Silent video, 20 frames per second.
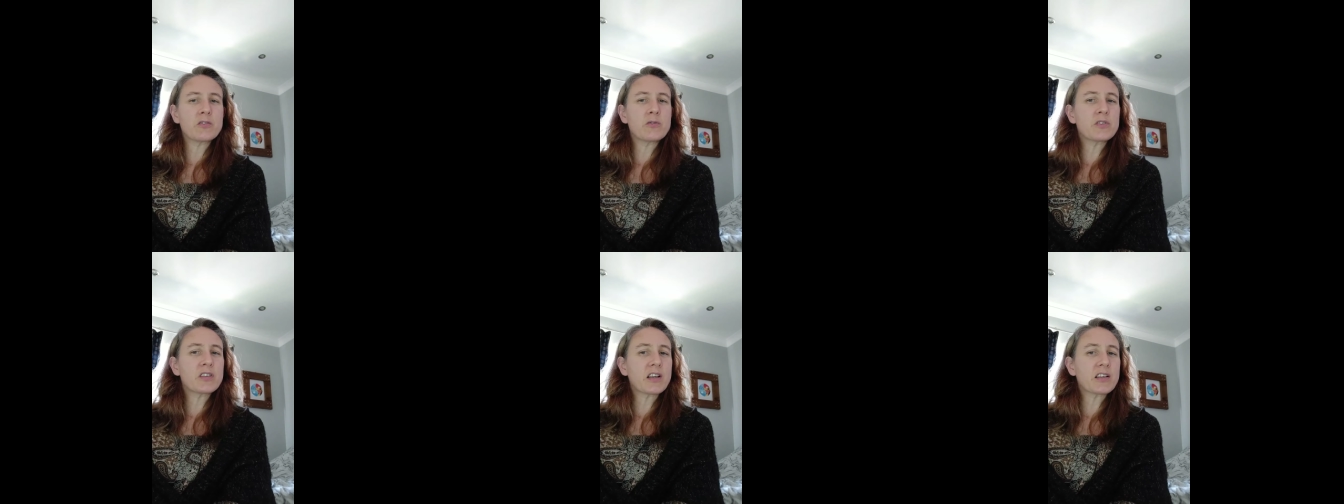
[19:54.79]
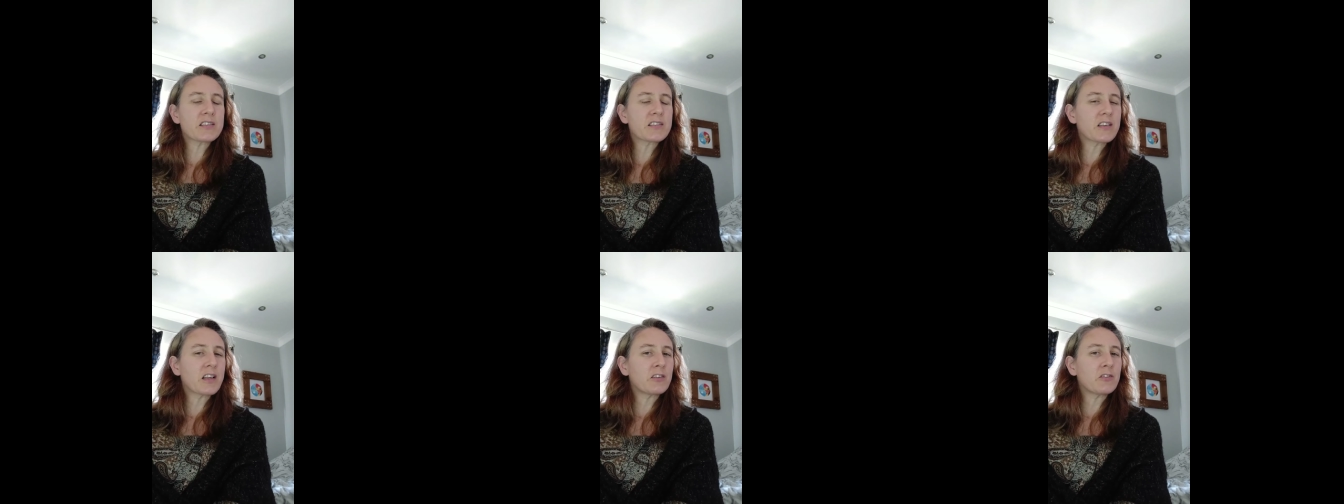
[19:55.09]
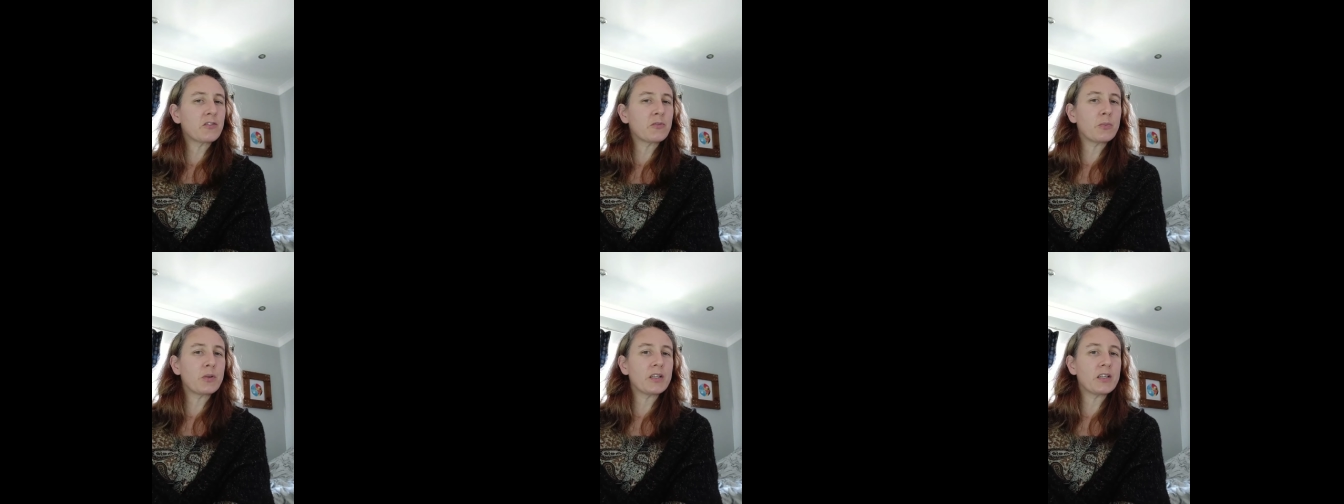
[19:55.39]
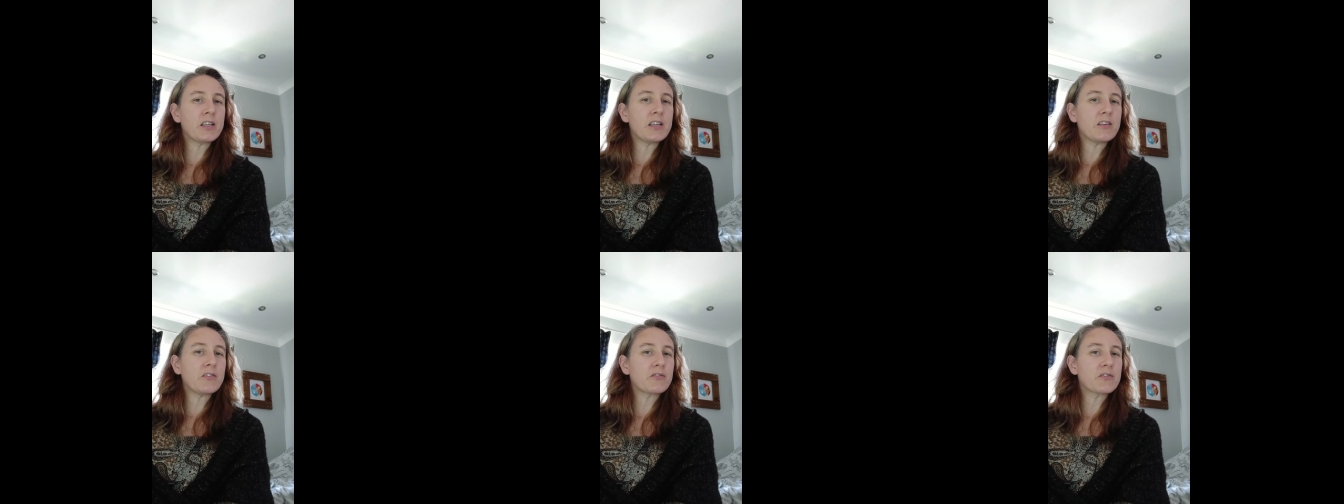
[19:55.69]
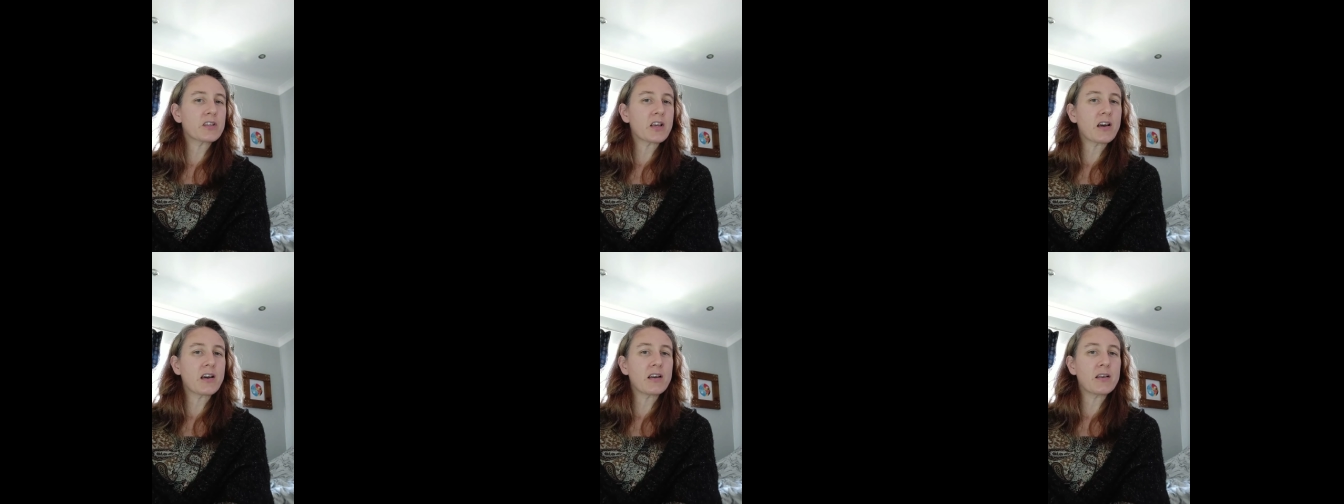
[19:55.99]
lose our self
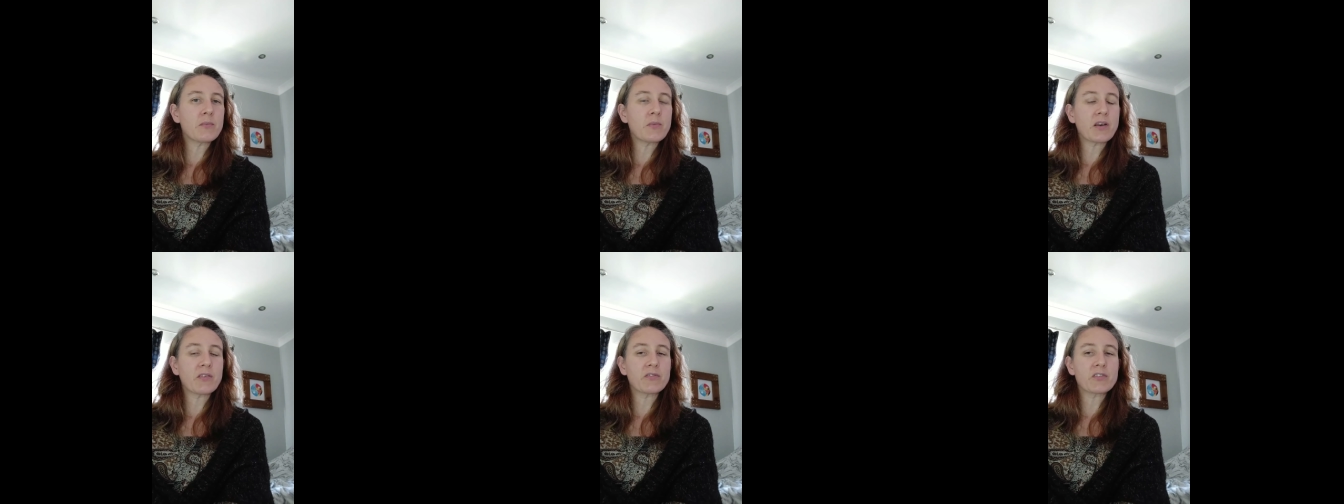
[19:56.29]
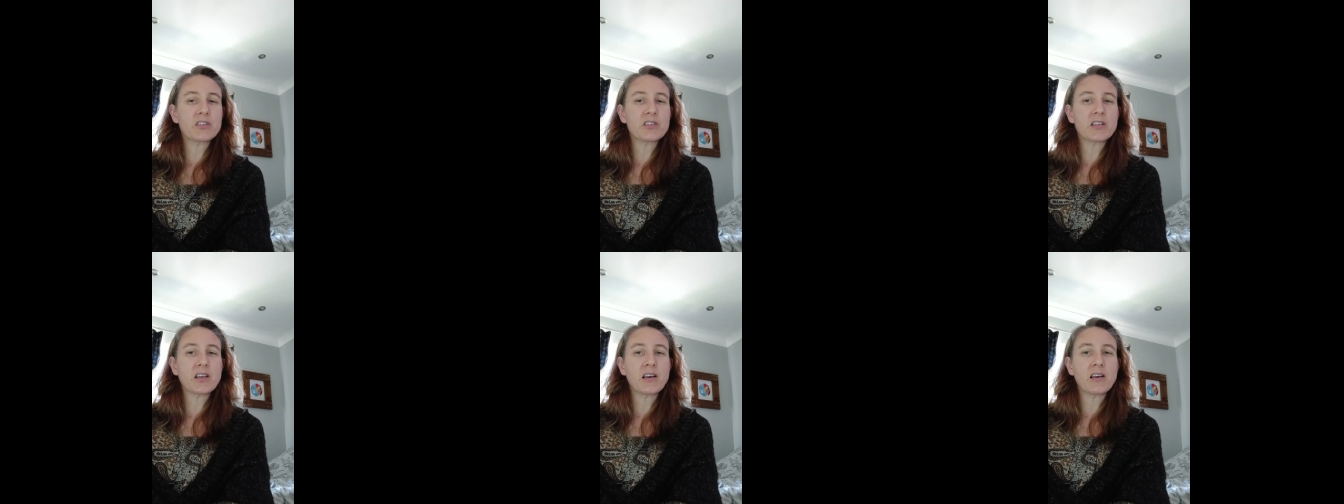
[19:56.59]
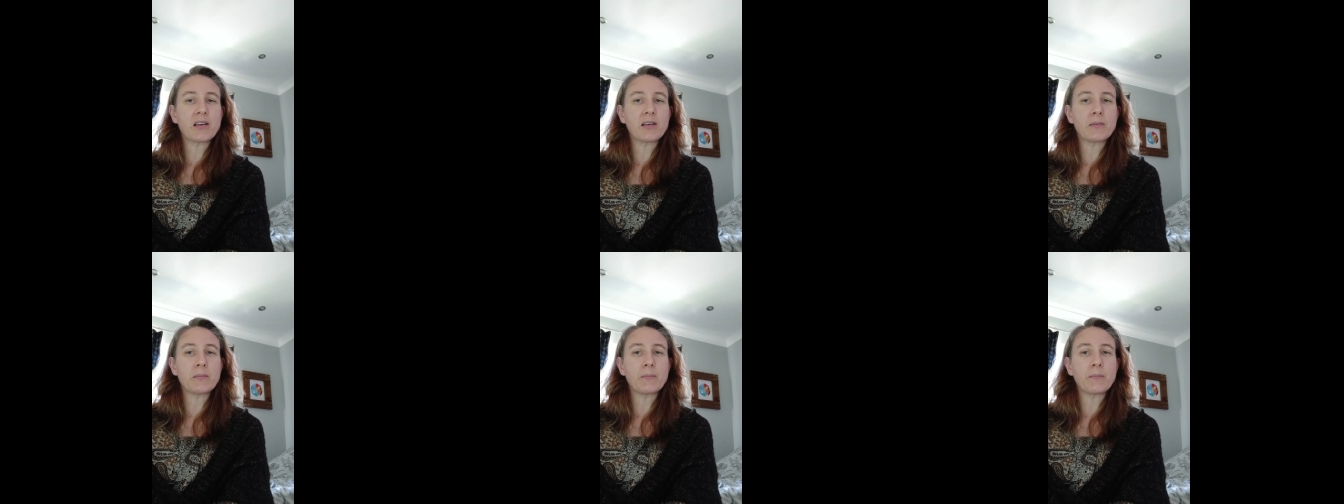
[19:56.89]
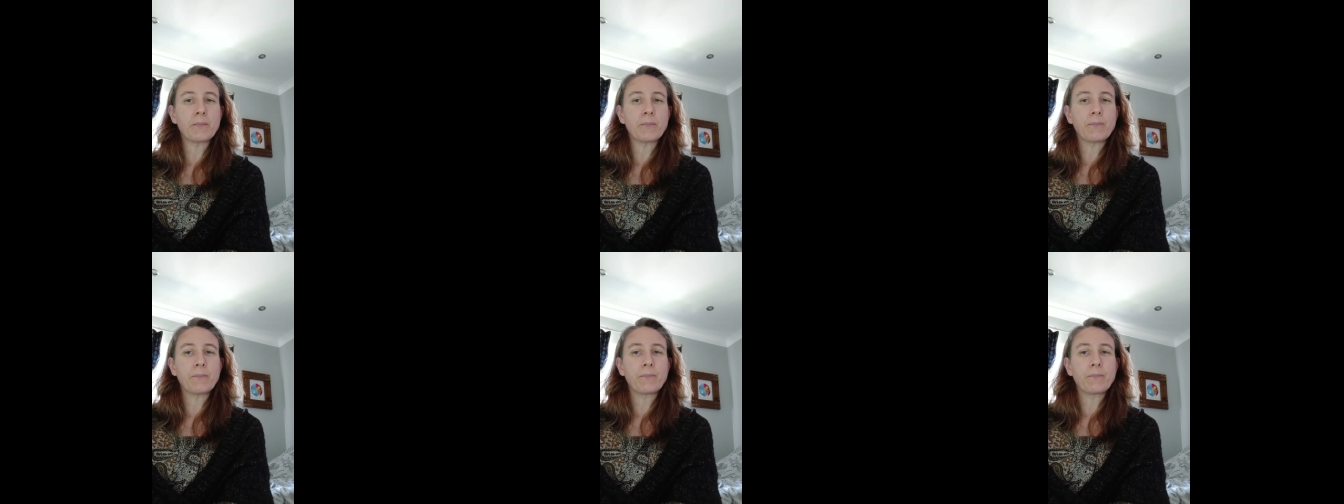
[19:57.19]
belief time after time.